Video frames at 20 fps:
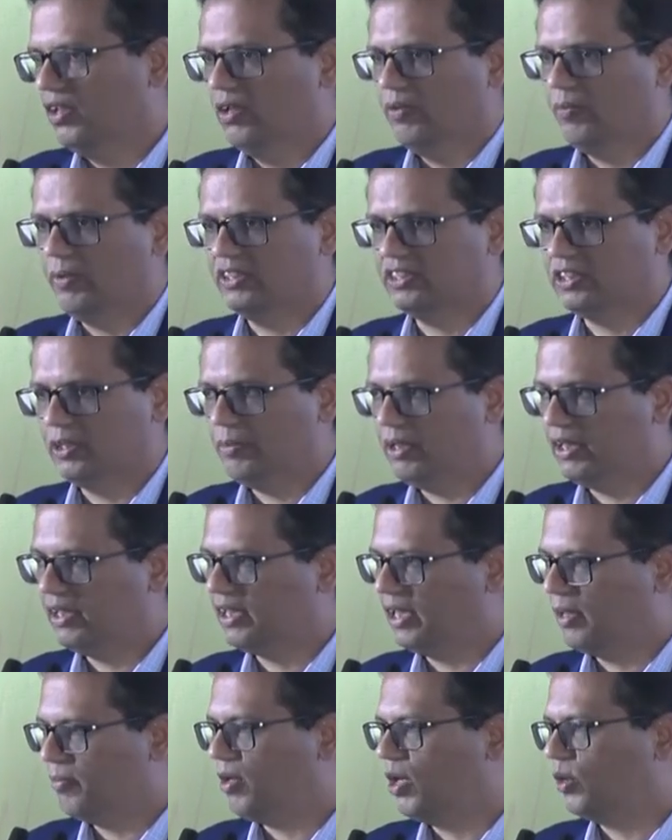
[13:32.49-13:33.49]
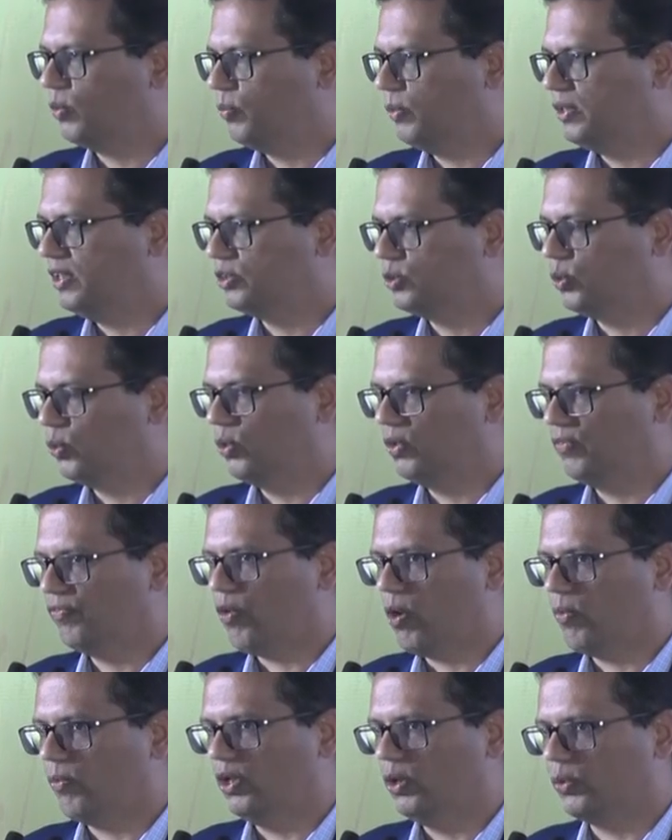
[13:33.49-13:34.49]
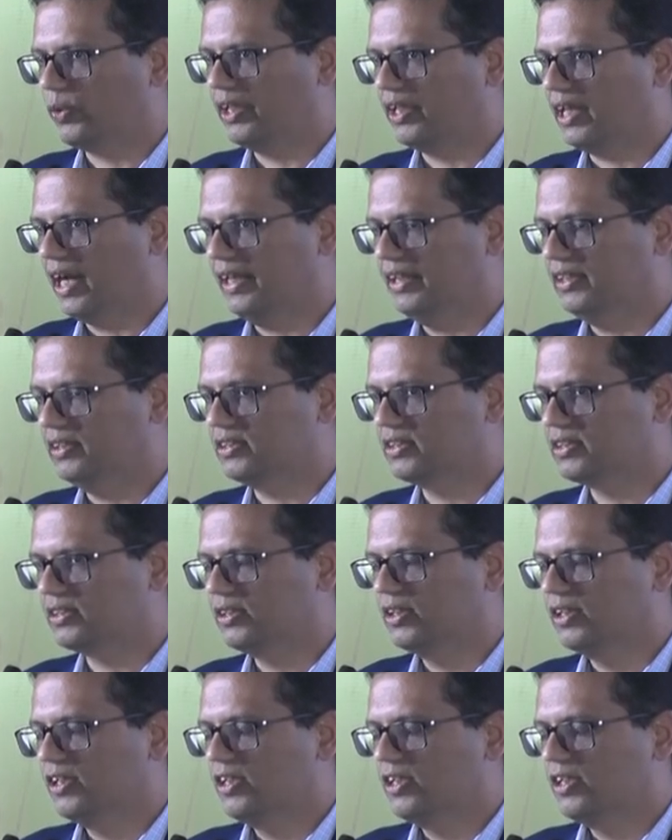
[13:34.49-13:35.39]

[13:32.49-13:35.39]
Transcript: when SEBI came out with this whole forward-looking guidance.